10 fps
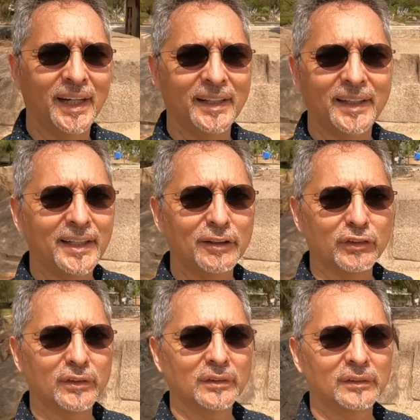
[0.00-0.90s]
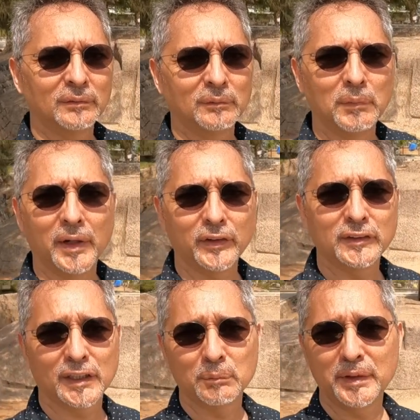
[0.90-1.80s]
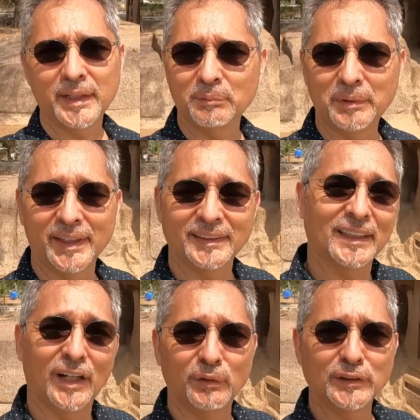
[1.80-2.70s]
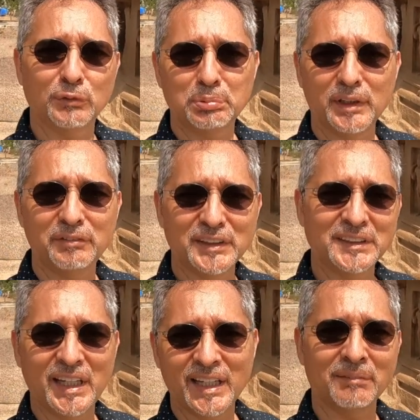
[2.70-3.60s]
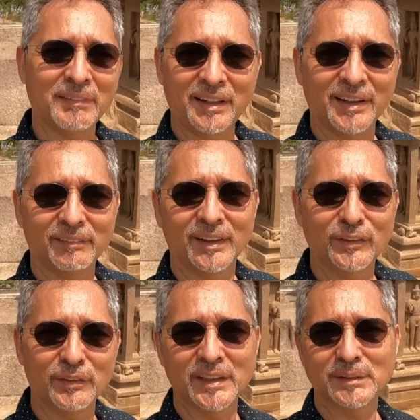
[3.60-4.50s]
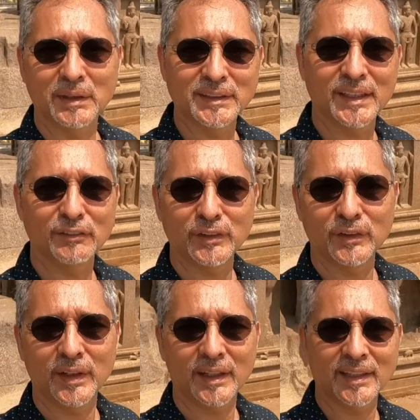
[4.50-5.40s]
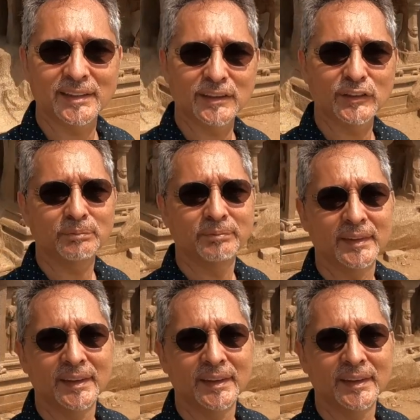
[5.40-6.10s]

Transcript: and they never bothered to complete it because, you know, it was the previous king and me, I want to do things myself, you know, that kind of syndrome.